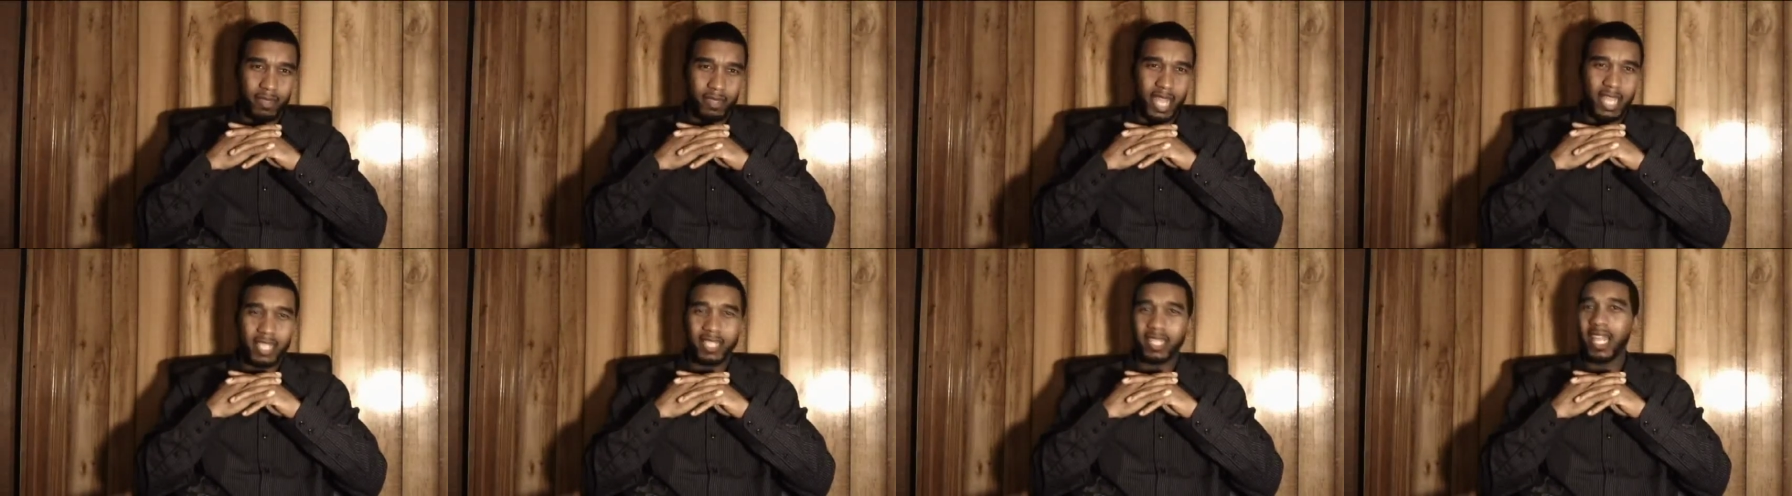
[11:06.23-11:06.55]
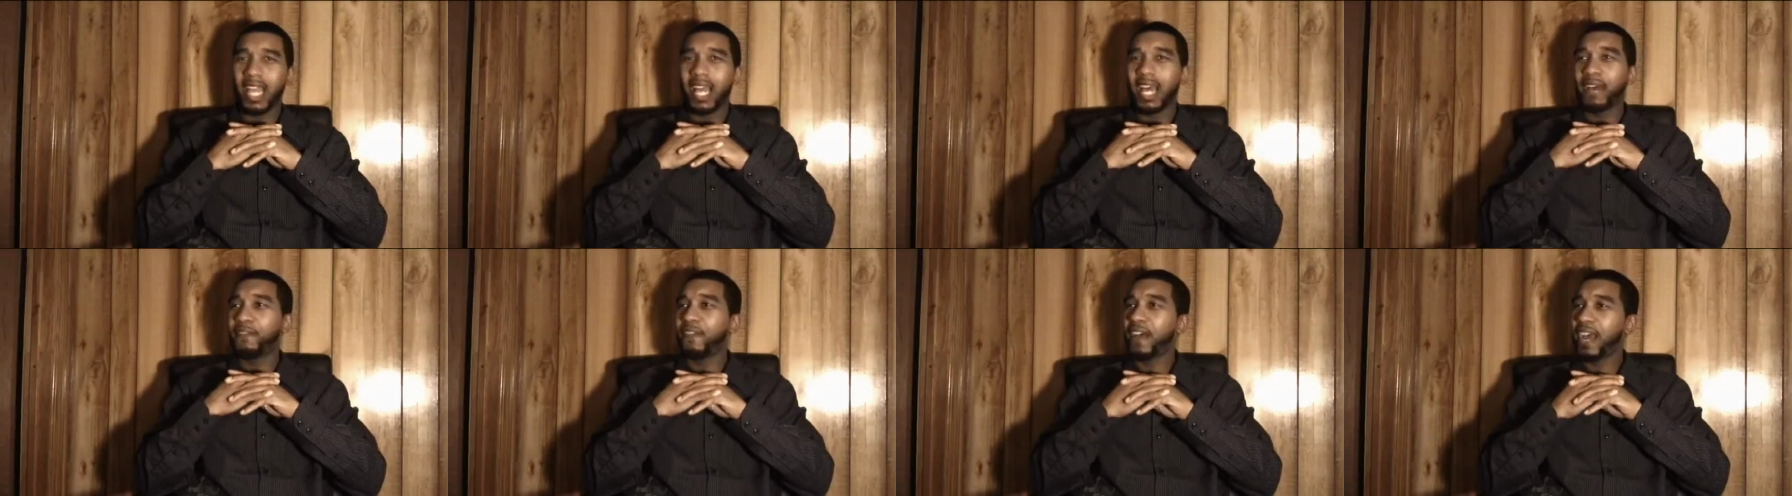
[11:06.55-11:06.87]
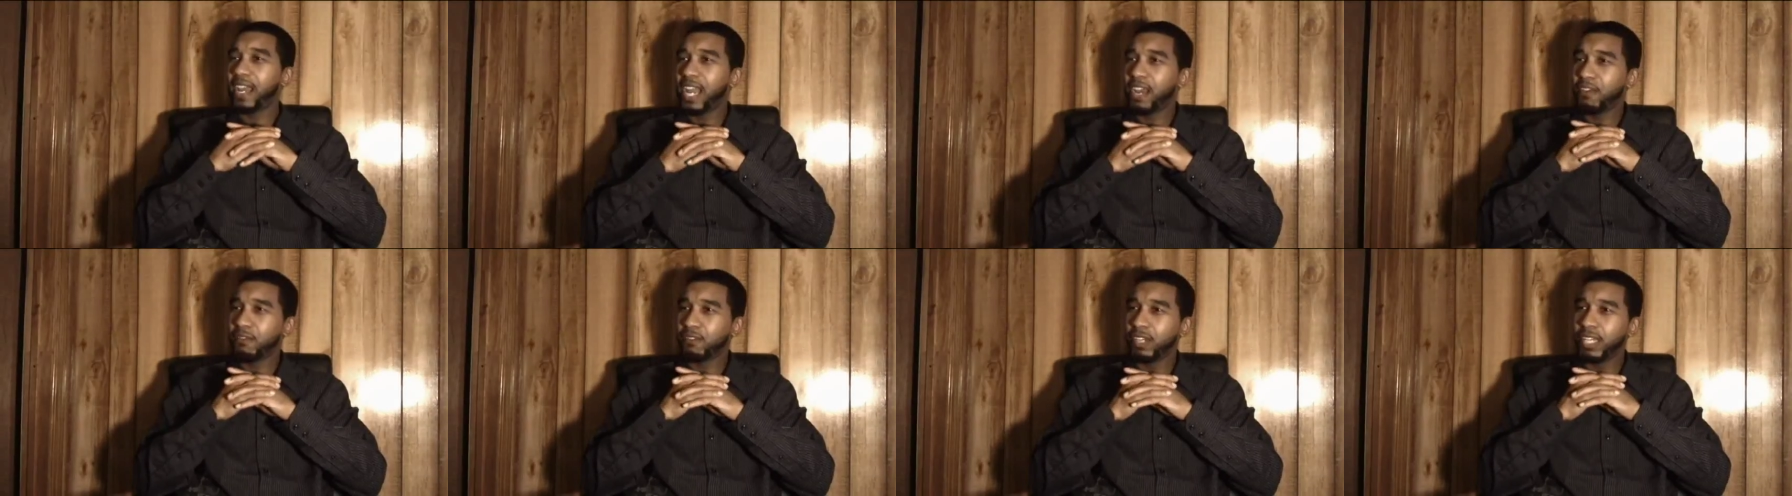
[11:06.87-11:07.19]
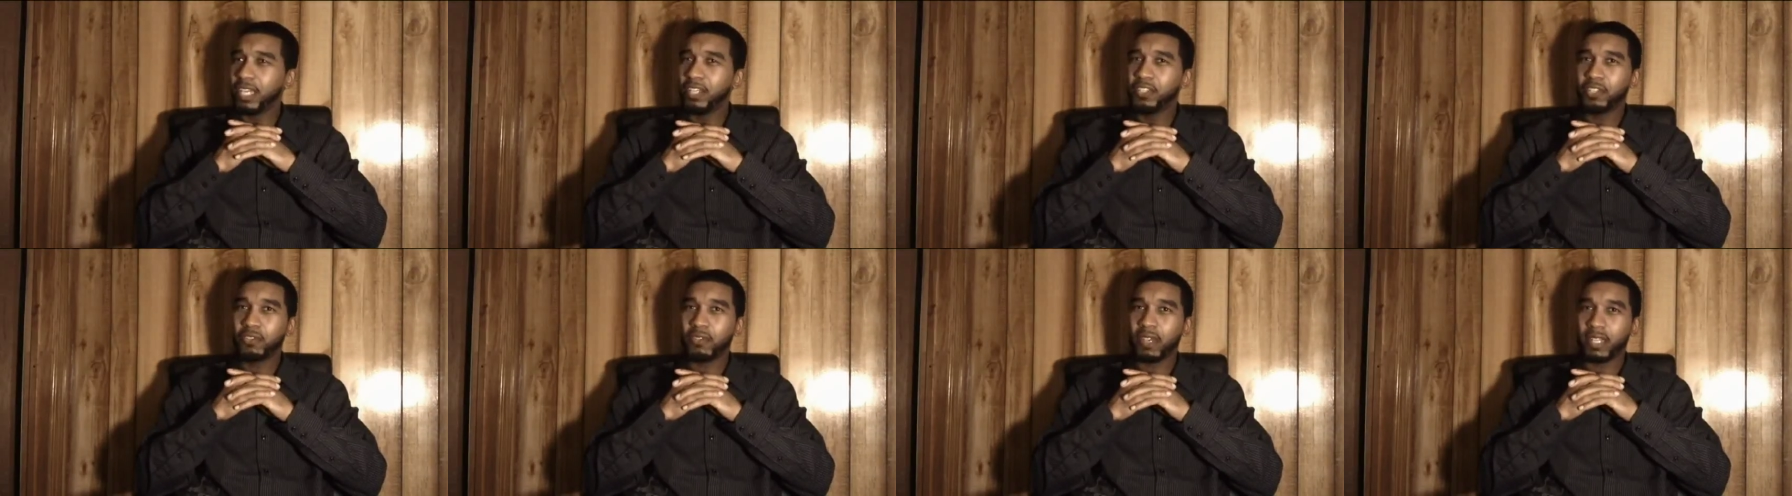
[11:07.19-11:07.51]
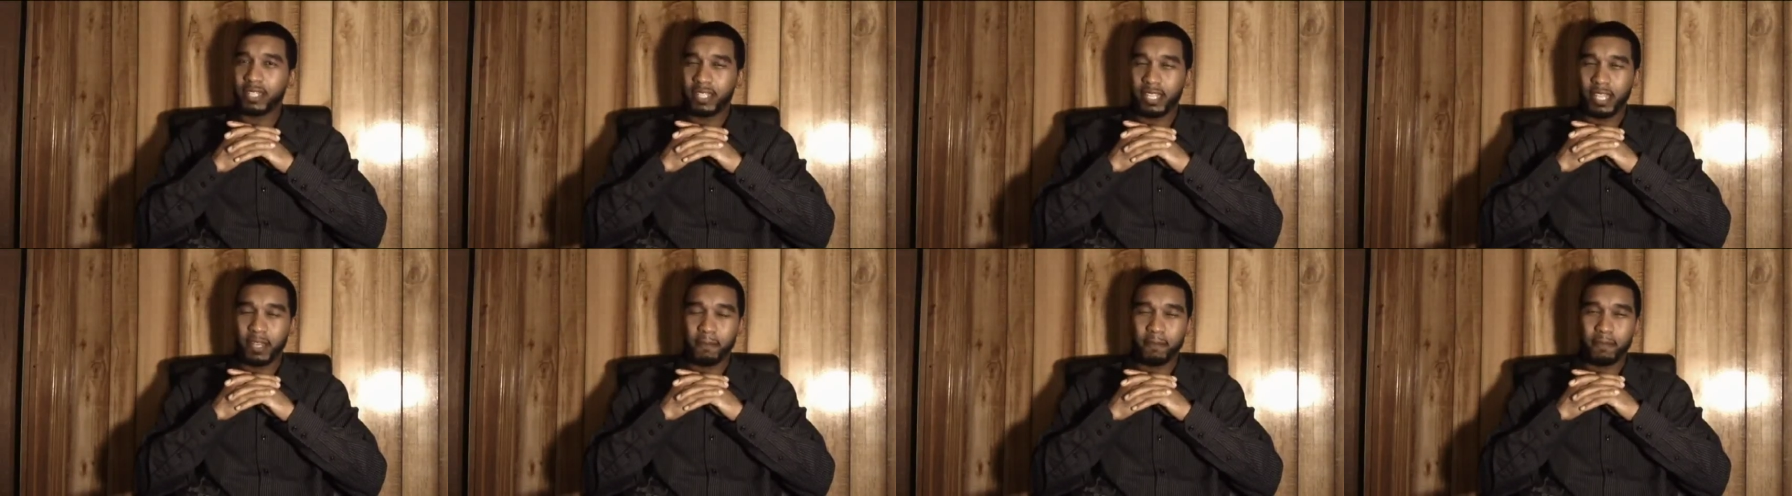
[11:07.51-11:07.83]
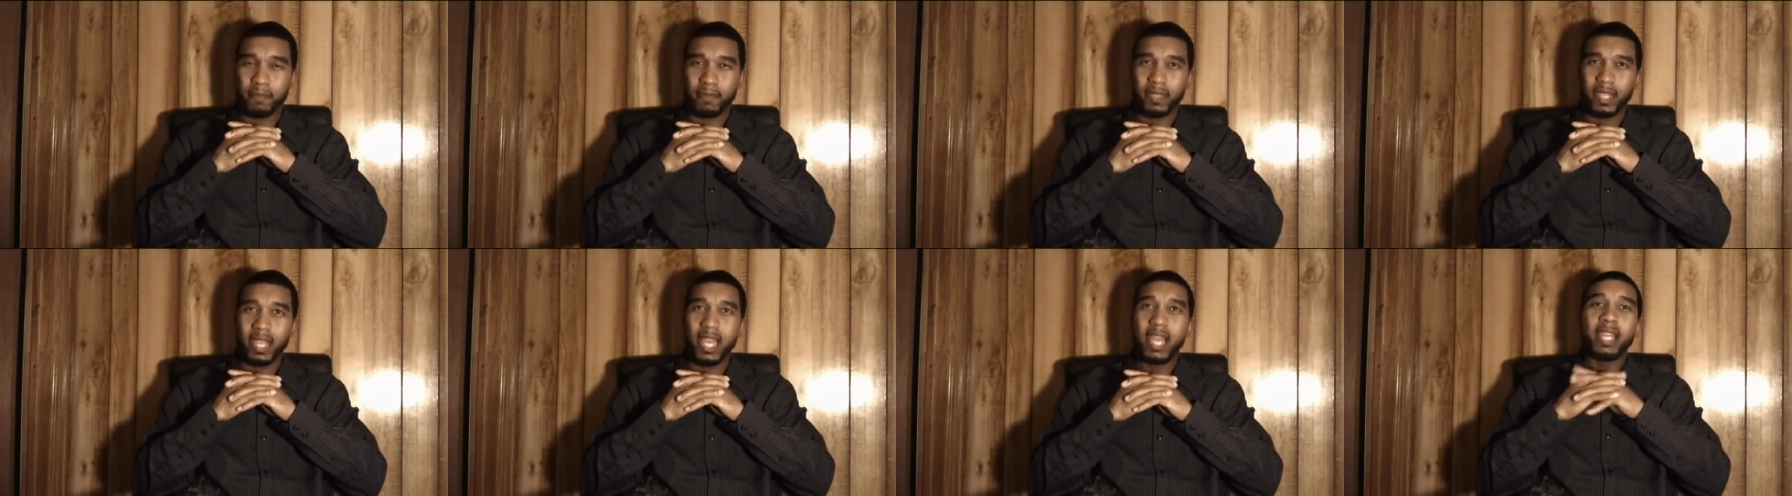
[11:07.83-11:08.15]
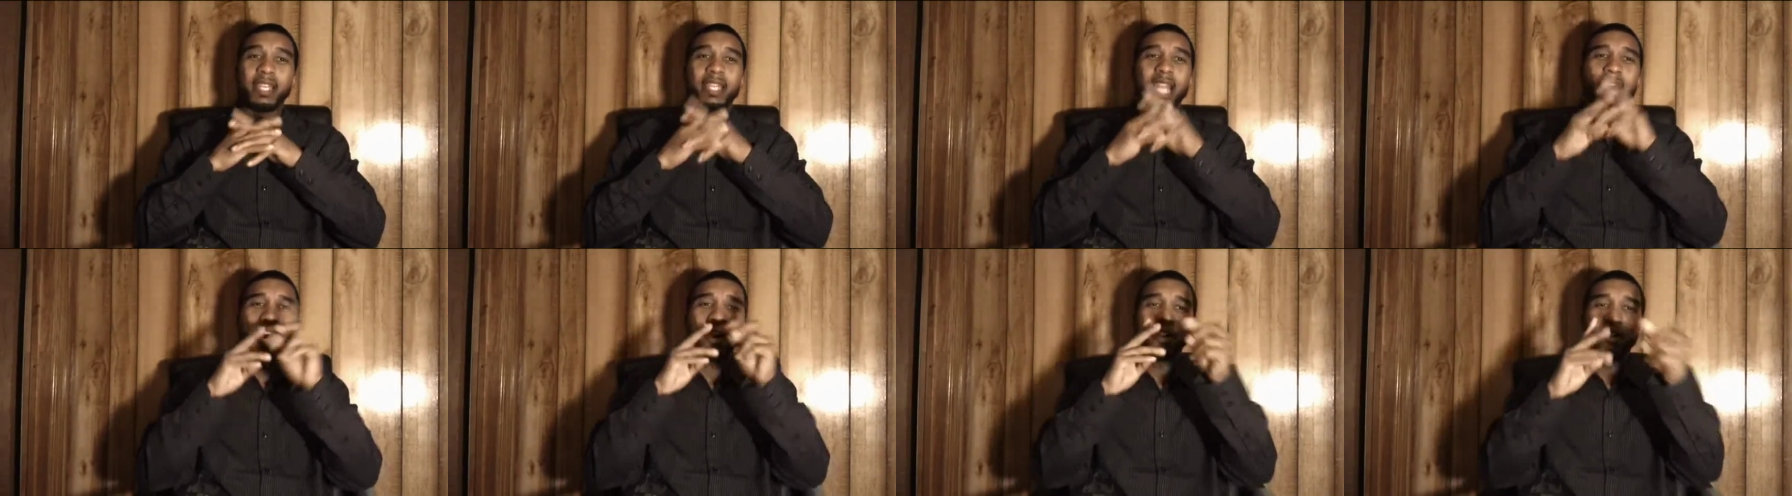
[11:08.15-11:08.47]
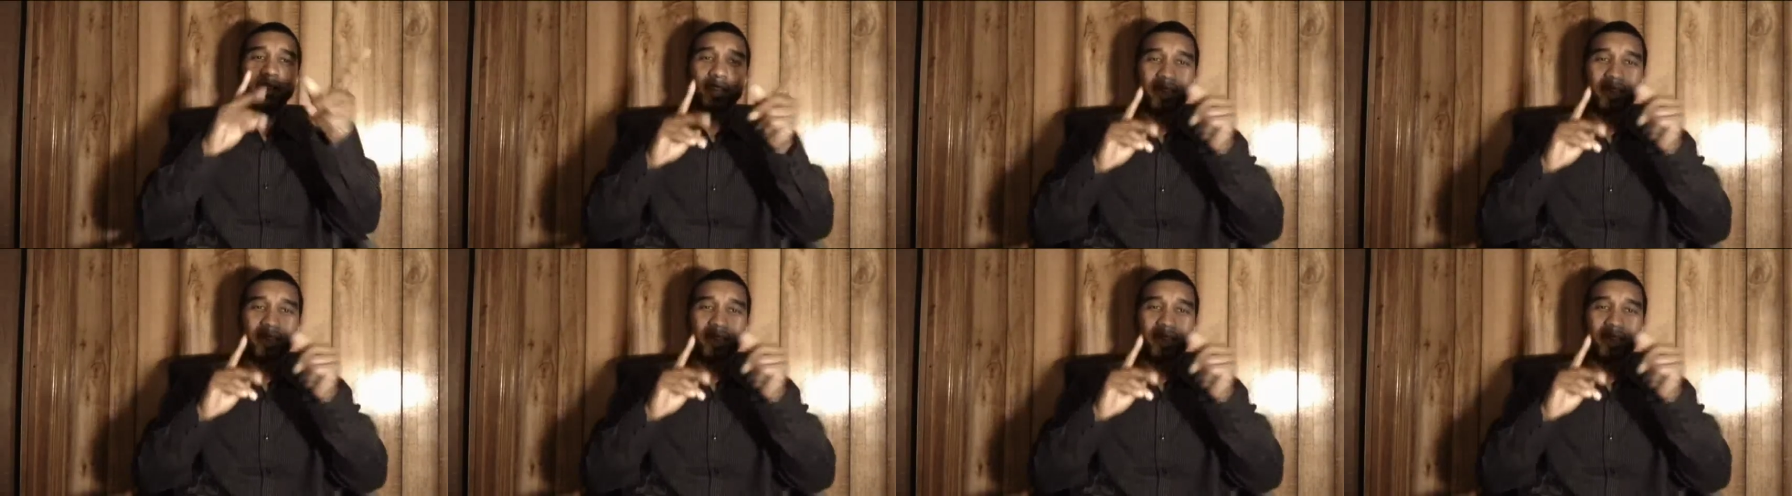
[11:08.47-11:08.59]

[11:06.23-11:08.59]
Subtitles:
I find that real interesting. Not